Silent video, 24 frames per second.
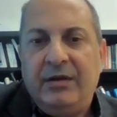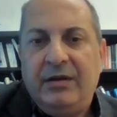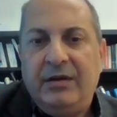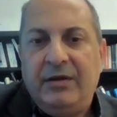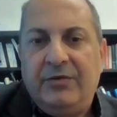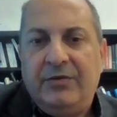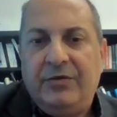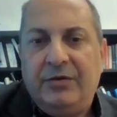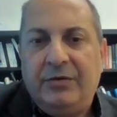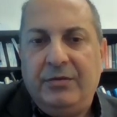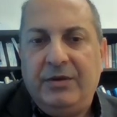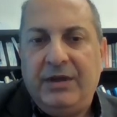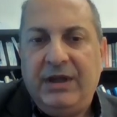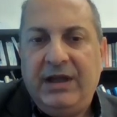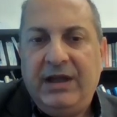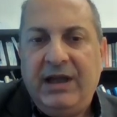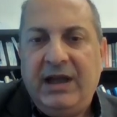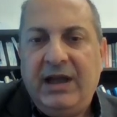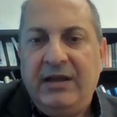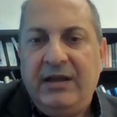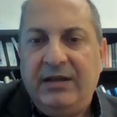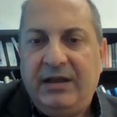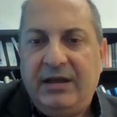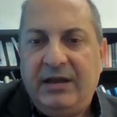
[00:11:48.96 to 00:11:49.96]
So they
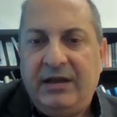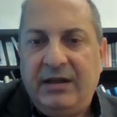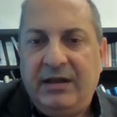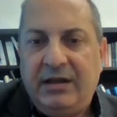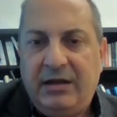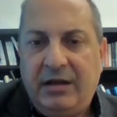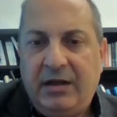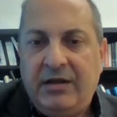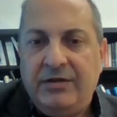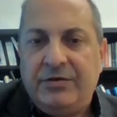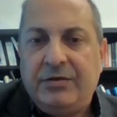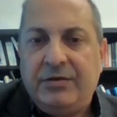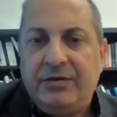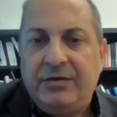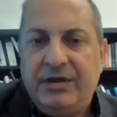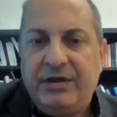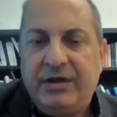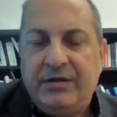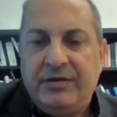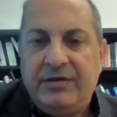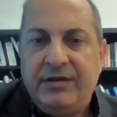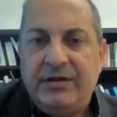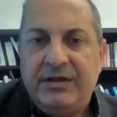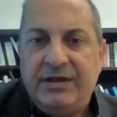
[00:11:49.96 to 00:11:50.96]
had a large
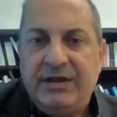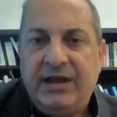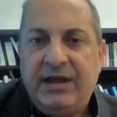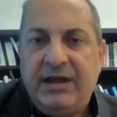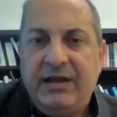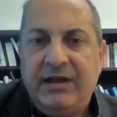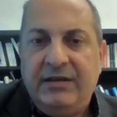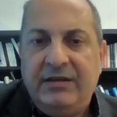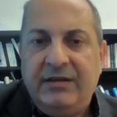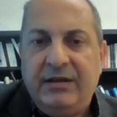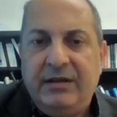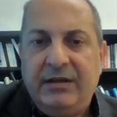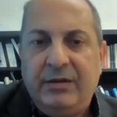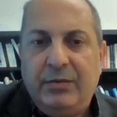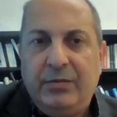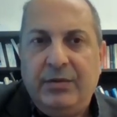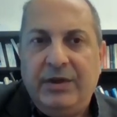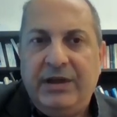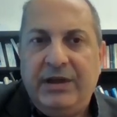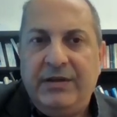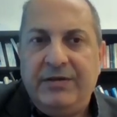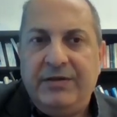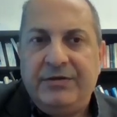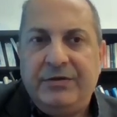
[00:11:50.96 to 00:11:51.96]
construction site.
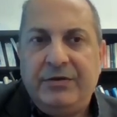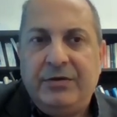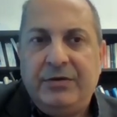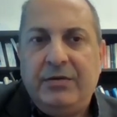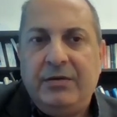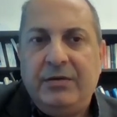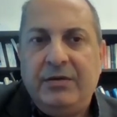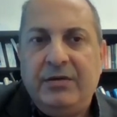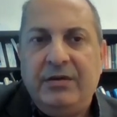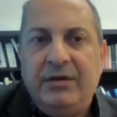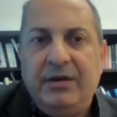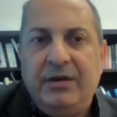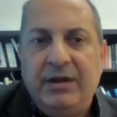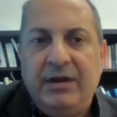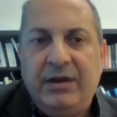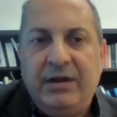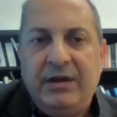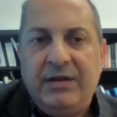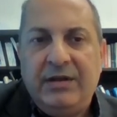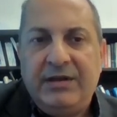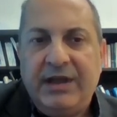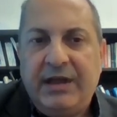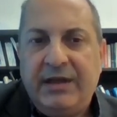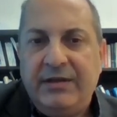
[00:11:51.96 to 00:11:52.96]
We installed
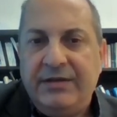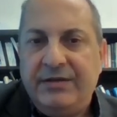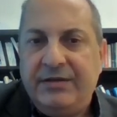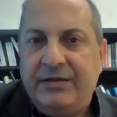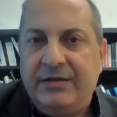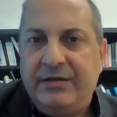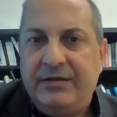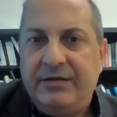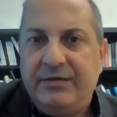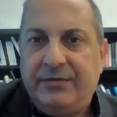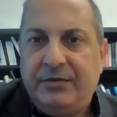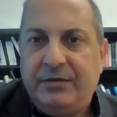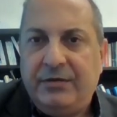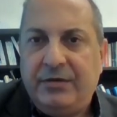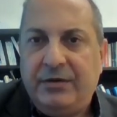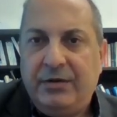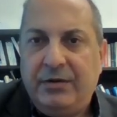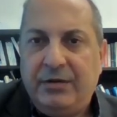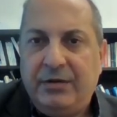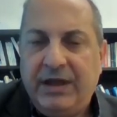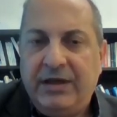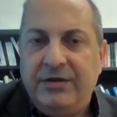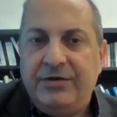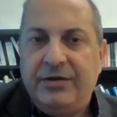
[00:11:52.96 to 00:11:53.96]
sensors for
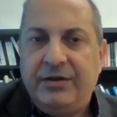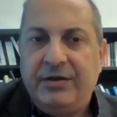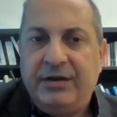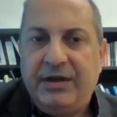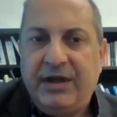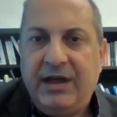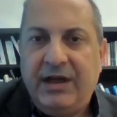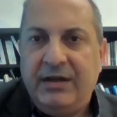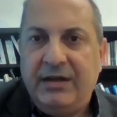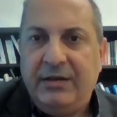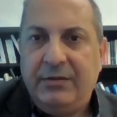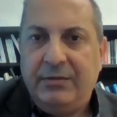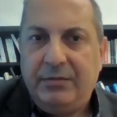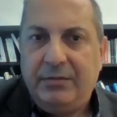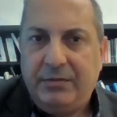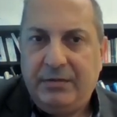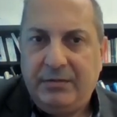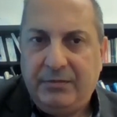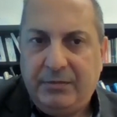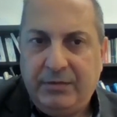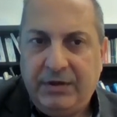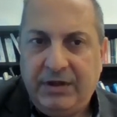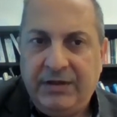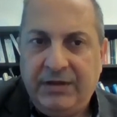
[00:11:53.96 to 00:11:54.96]
location tracking.
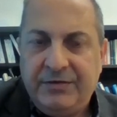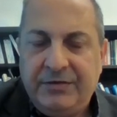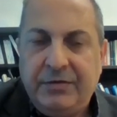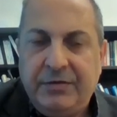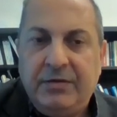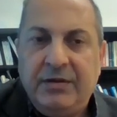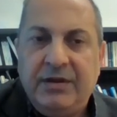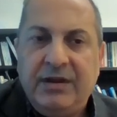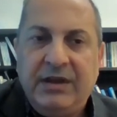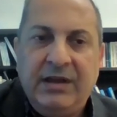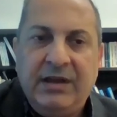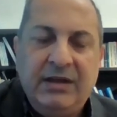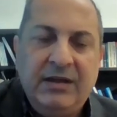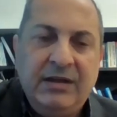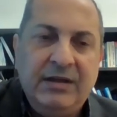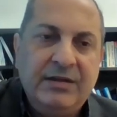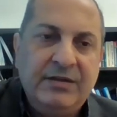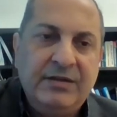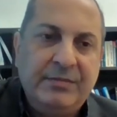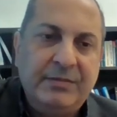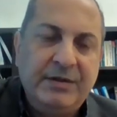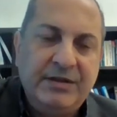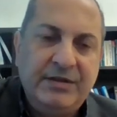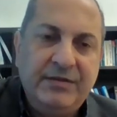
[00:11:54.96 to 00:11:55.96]
We installed a
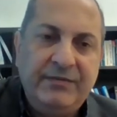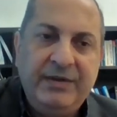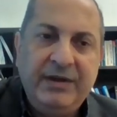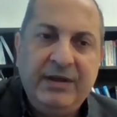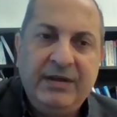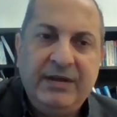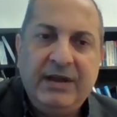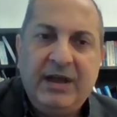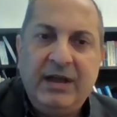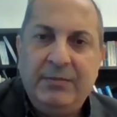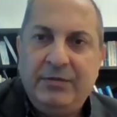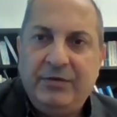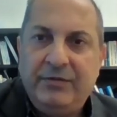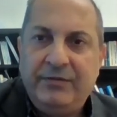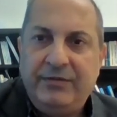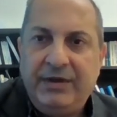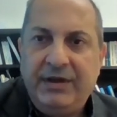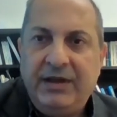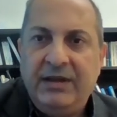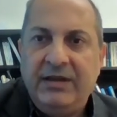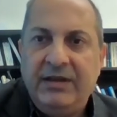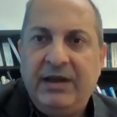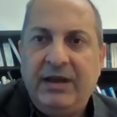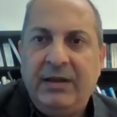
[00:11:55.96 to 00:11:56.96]
specific type of
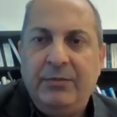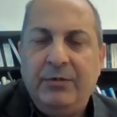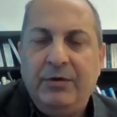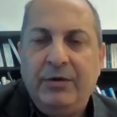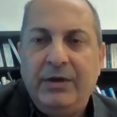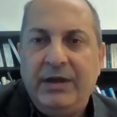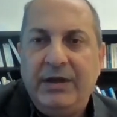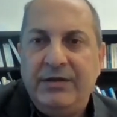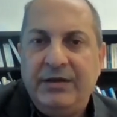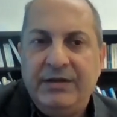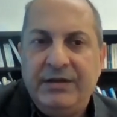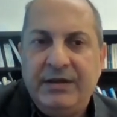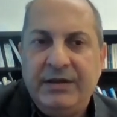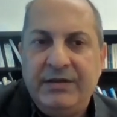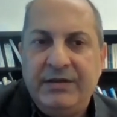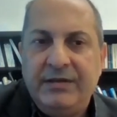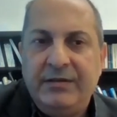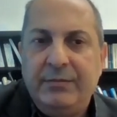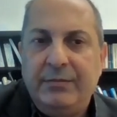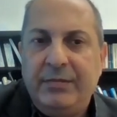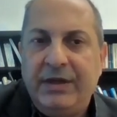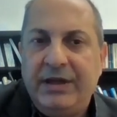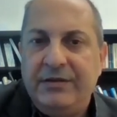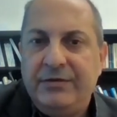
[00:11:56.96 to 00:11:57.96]
real-time location
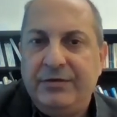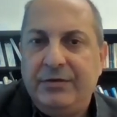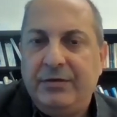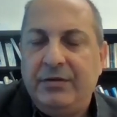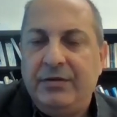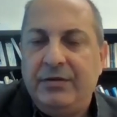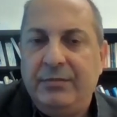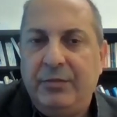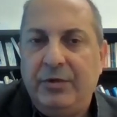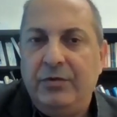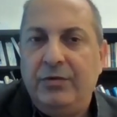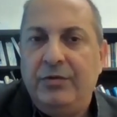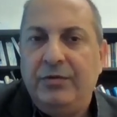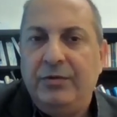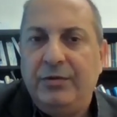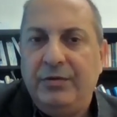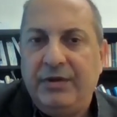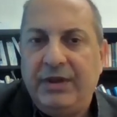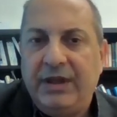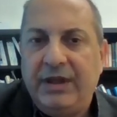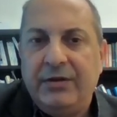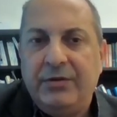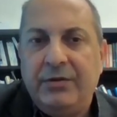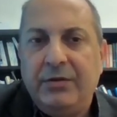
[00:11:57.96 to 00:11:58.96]
system based on Bluetooth
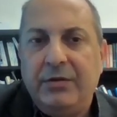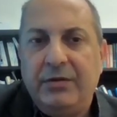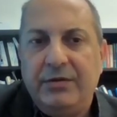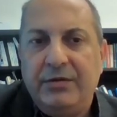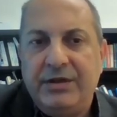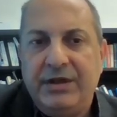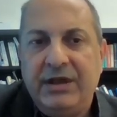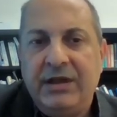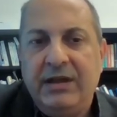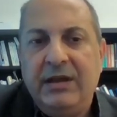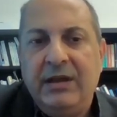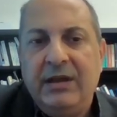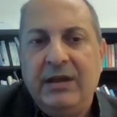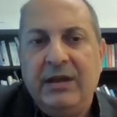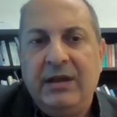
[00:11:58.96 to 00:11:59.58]
technology.